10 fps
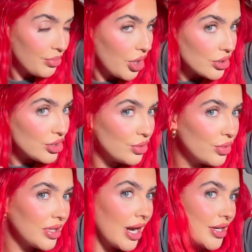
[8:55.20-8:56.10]
bonds, you
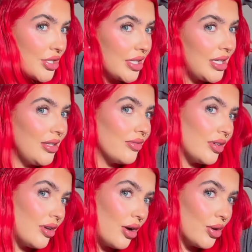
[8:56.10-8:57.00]
wouldn't actually
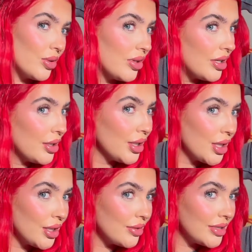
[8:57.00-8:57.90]
even know
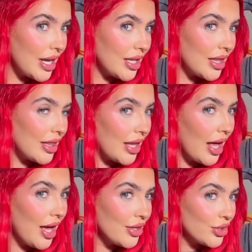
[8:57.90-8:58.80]
there was anything
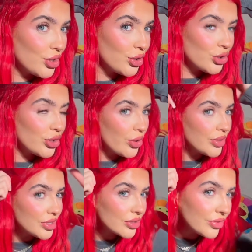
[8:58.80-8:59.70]
there. They're just so
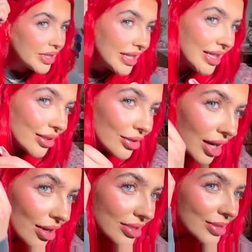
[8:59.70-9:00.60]
discreet. Look
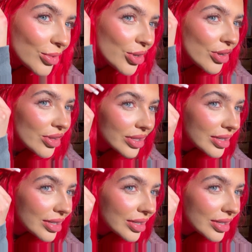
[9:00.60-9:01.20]
how small.